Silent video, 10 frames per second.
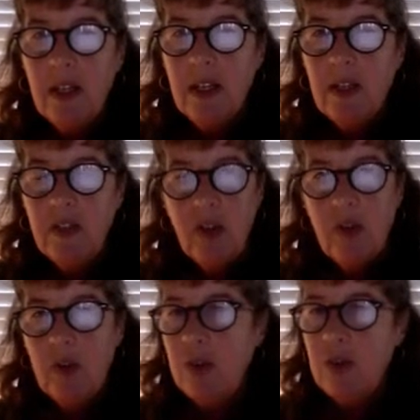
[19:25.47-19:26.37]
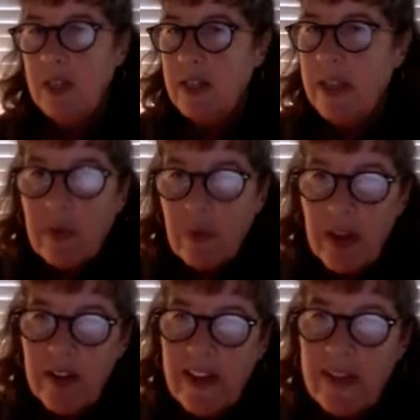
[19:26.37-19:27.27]
So you can get rid
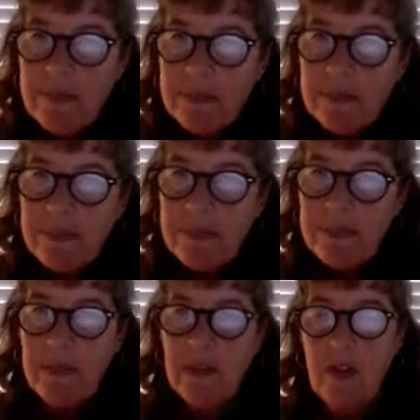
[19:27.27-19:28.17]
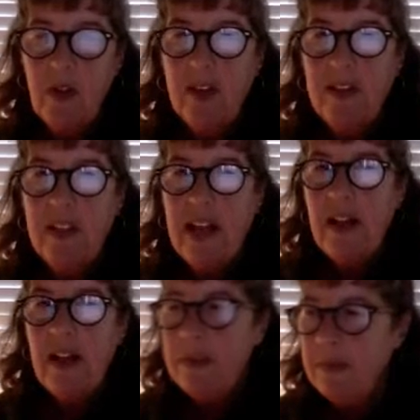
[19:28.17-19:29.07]
of it, cross it
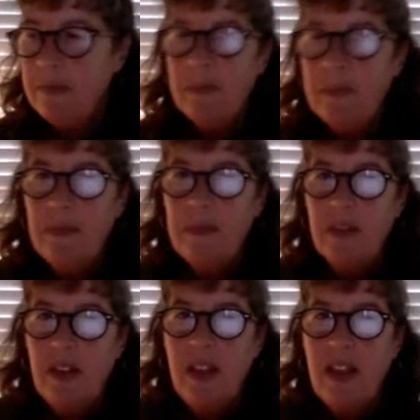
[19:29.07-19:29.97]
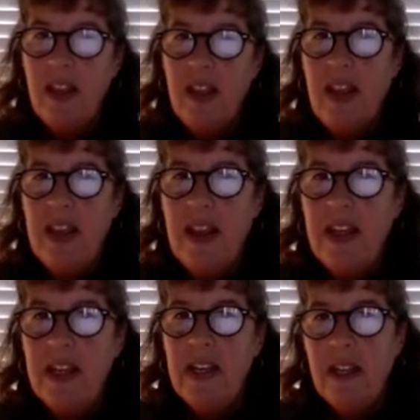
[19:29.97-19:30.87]
out,
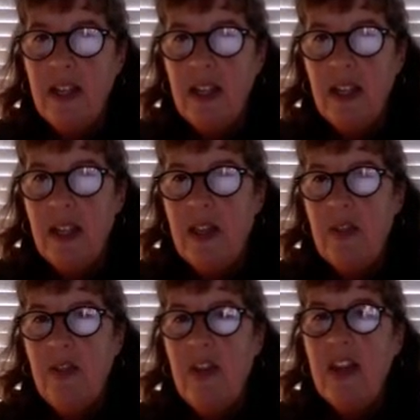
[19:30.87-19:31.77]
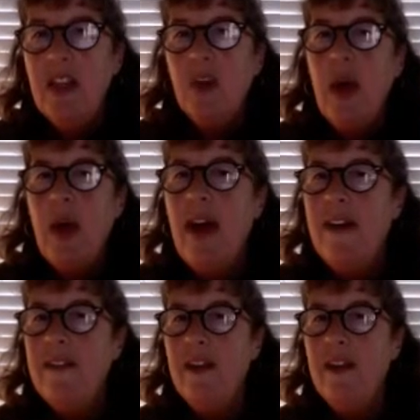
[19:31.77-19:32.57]
and then you have